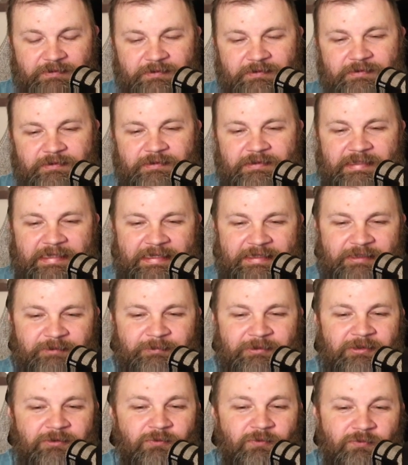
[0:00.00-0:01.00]
that could
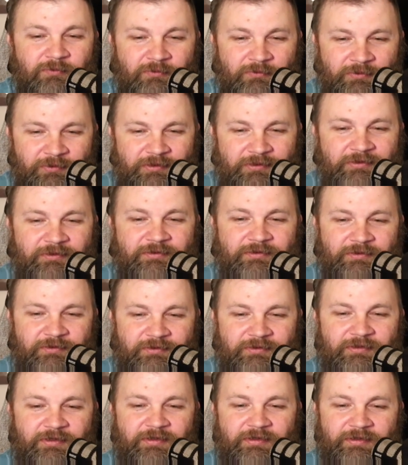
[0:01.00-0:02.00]
be a really good
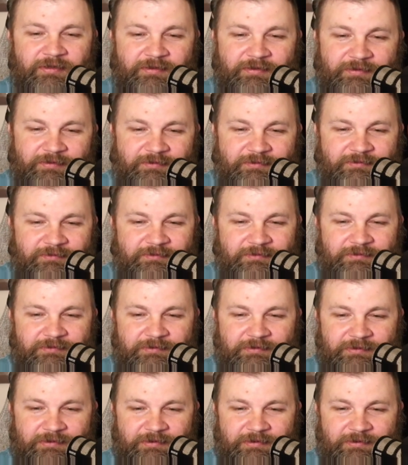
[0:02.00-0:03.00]
card,
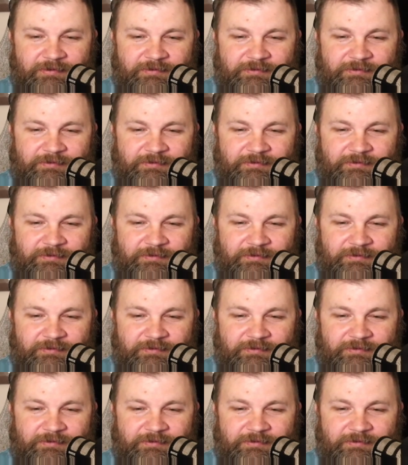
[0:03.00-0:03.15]
you know,